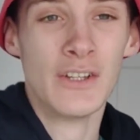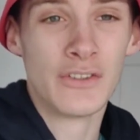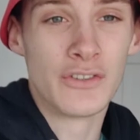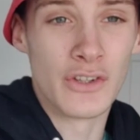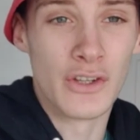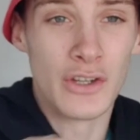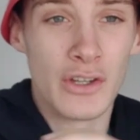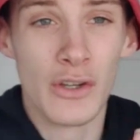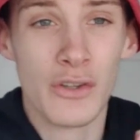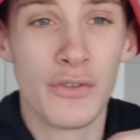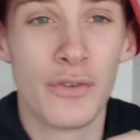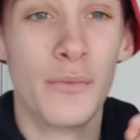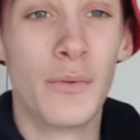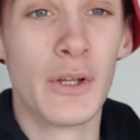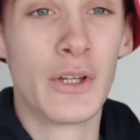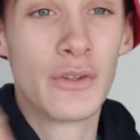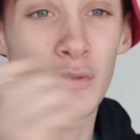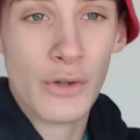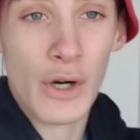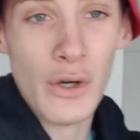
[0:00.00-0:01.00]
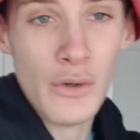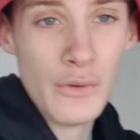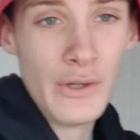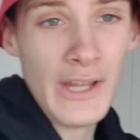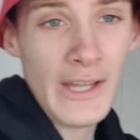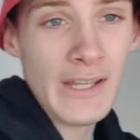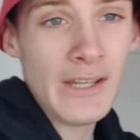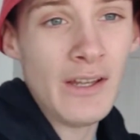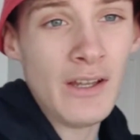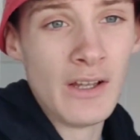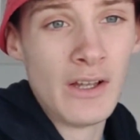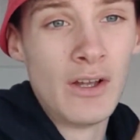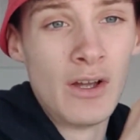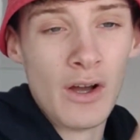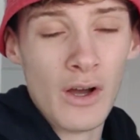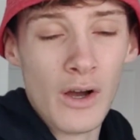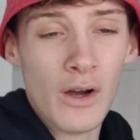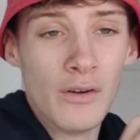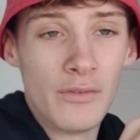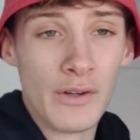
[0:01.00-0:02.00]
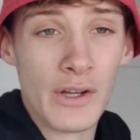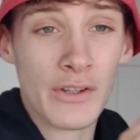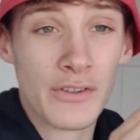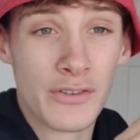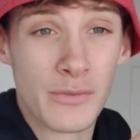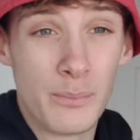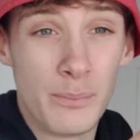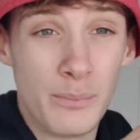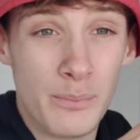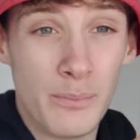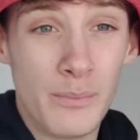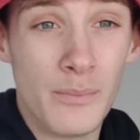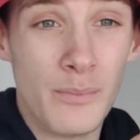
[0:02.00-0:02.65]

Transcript: So it goes from the groaning of us